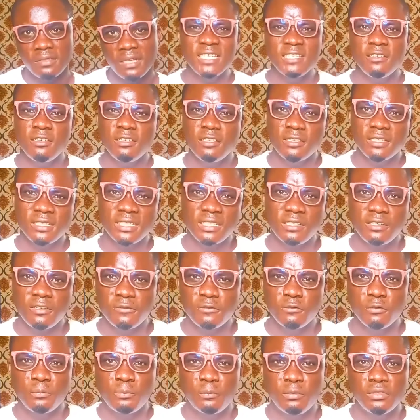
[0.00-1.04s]
It's not just enough
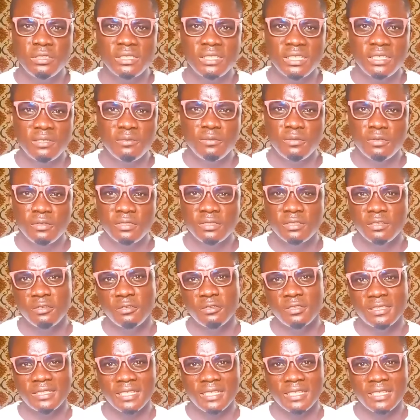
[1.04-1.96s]
to put keywords on your